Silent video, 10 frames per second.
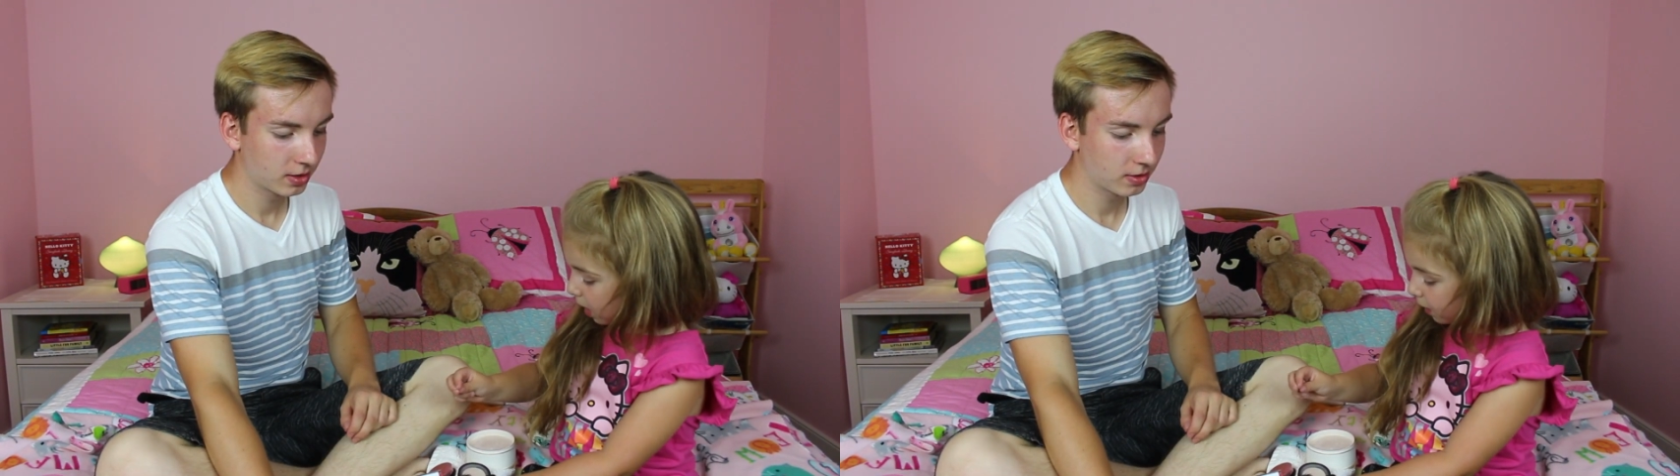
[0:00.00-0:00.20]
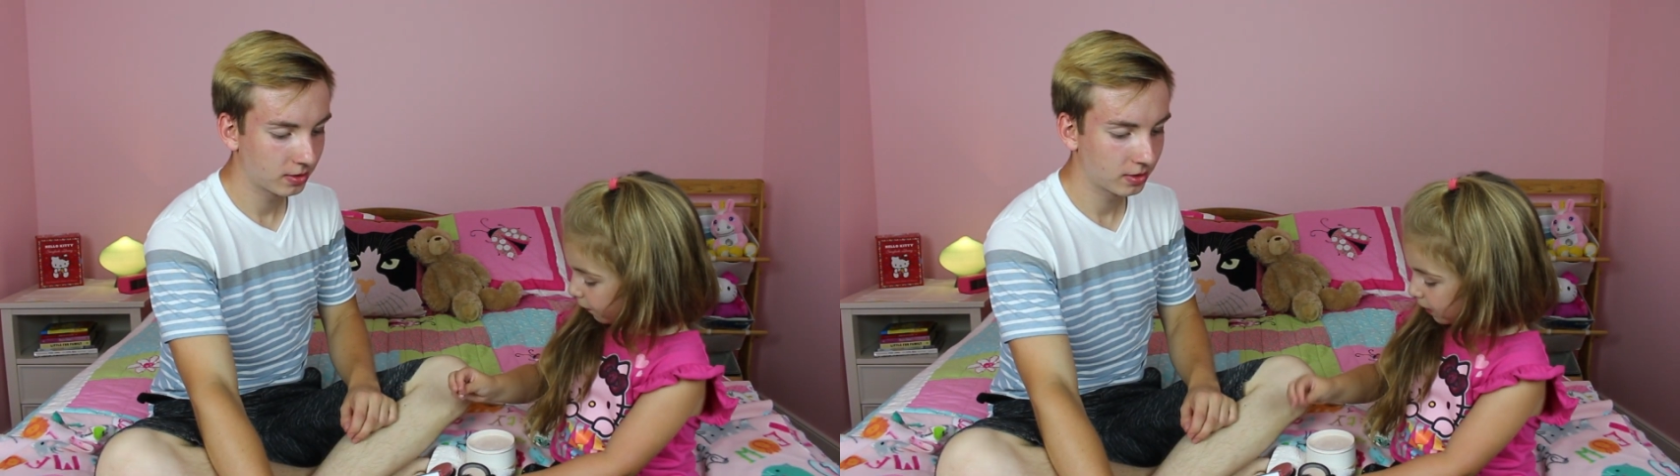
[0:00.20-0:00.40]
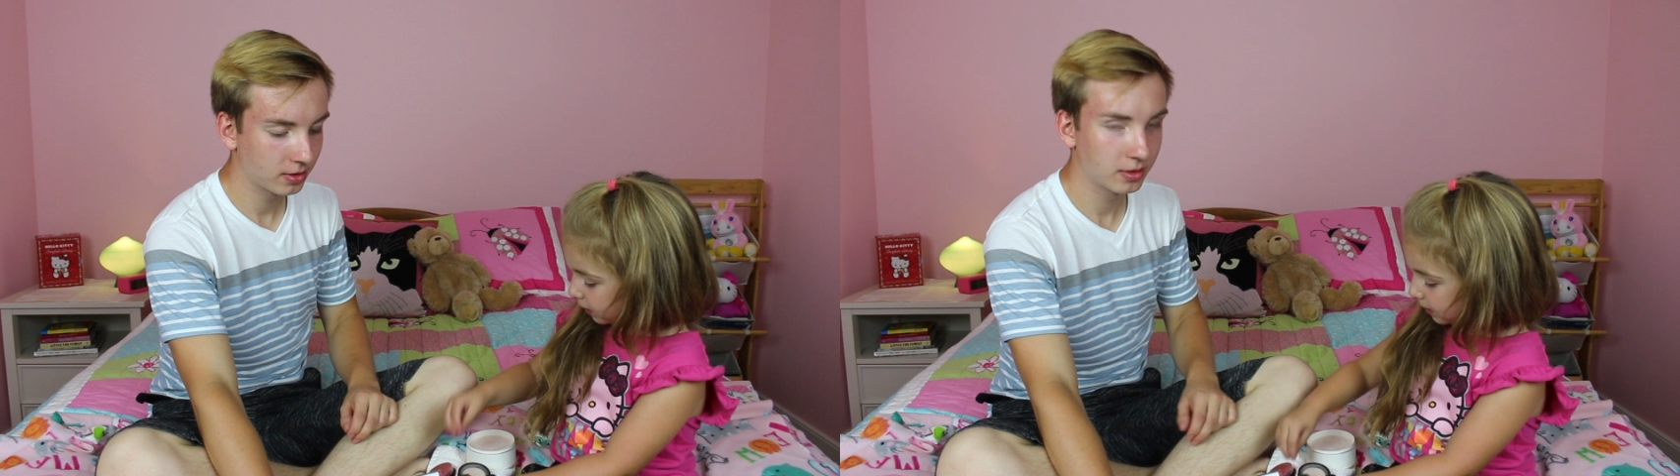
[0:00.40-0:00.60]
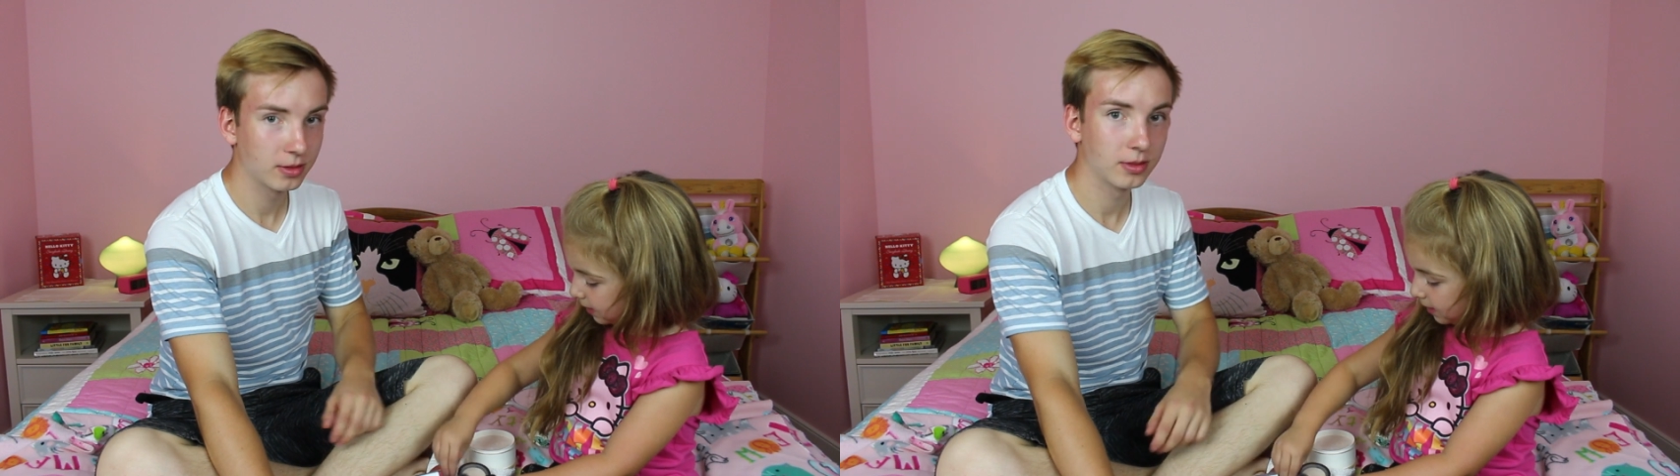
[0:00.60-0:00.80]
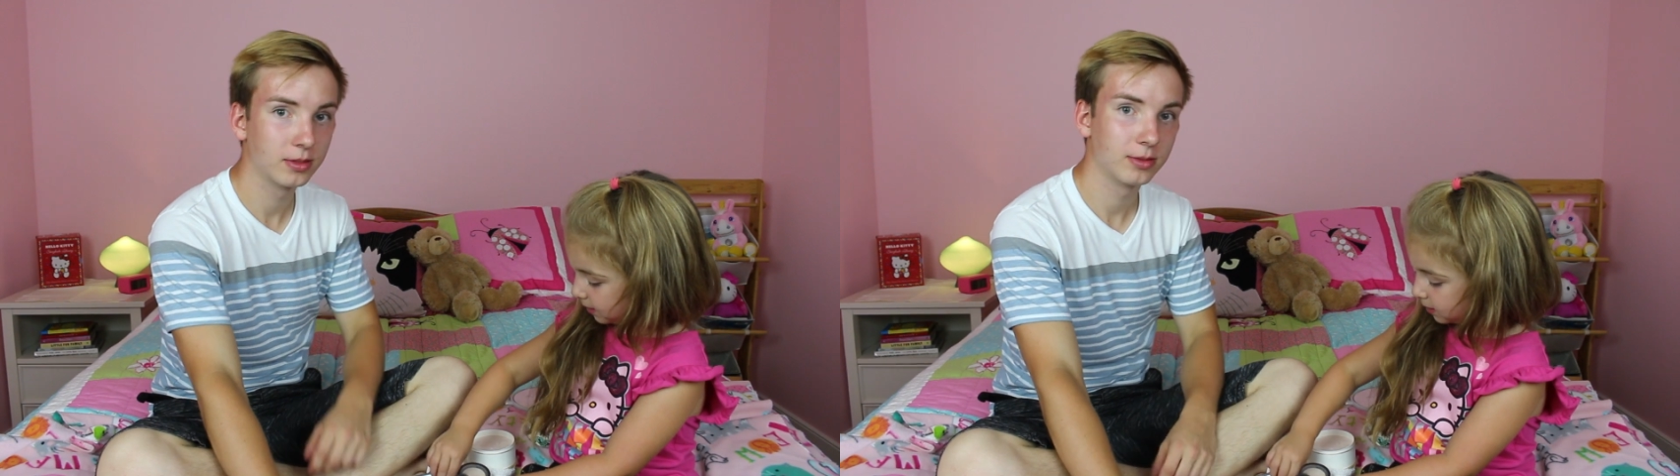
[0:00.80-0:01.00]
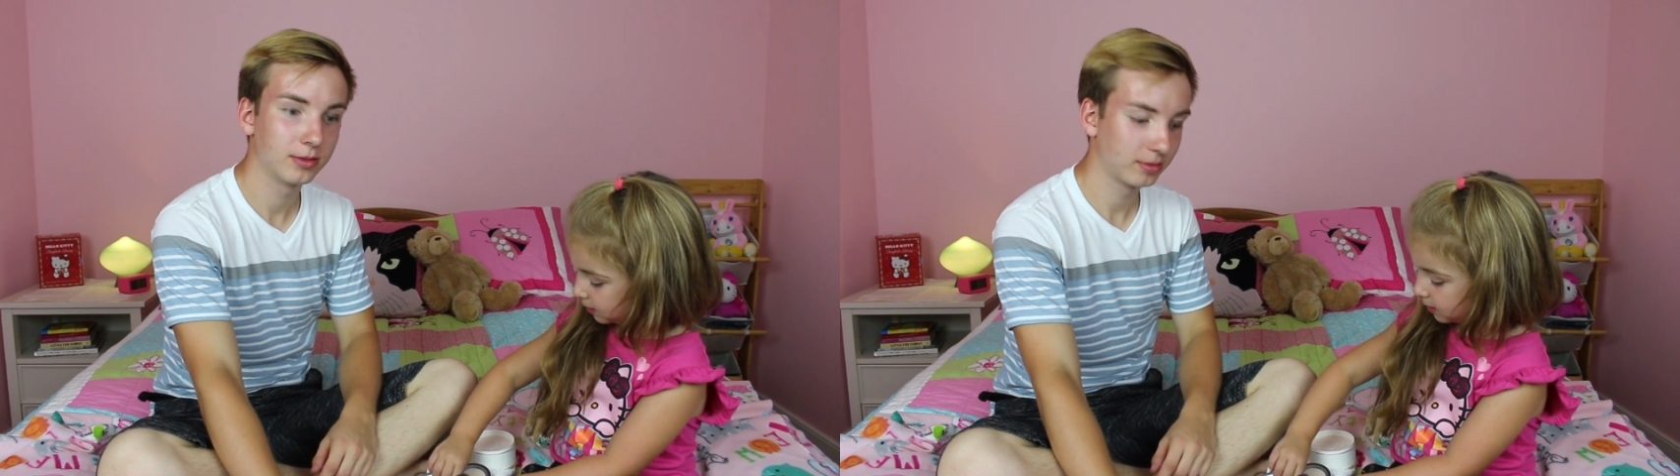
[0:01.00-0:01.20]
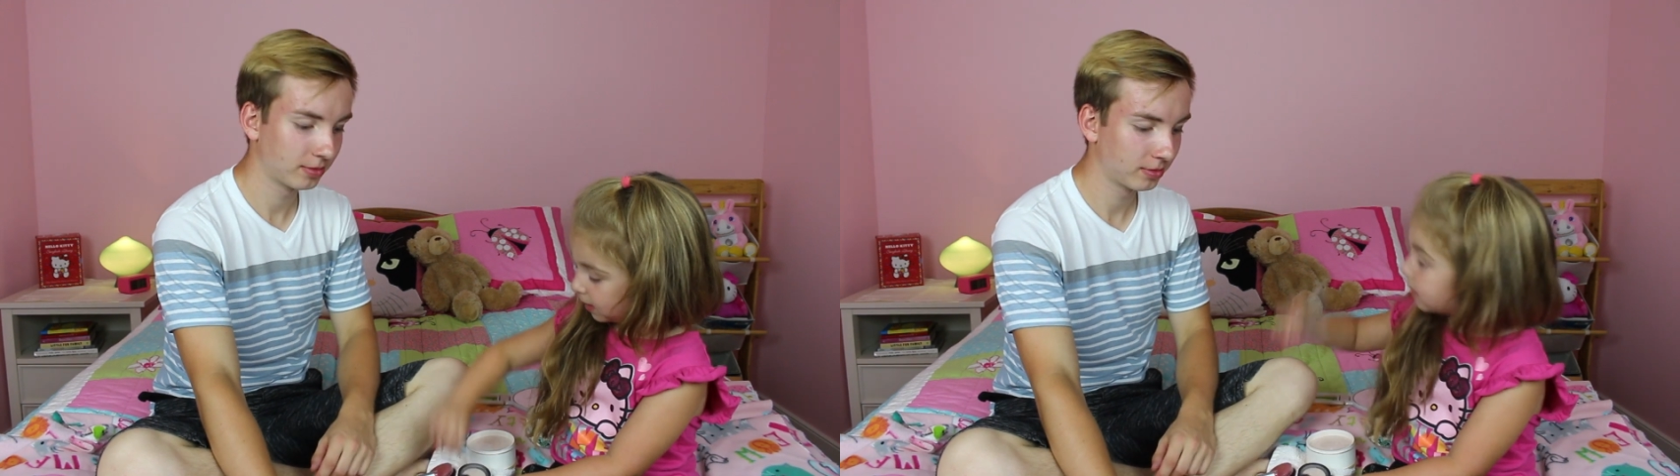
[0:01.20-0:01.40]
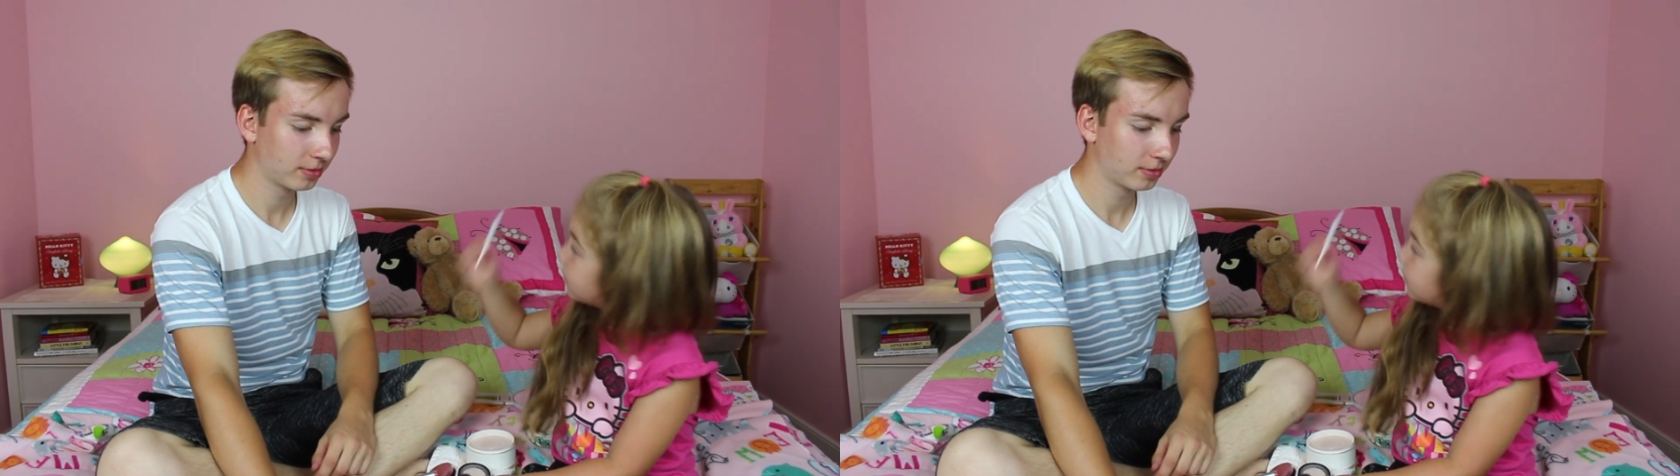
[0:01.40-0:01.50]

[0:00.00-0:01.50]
of this.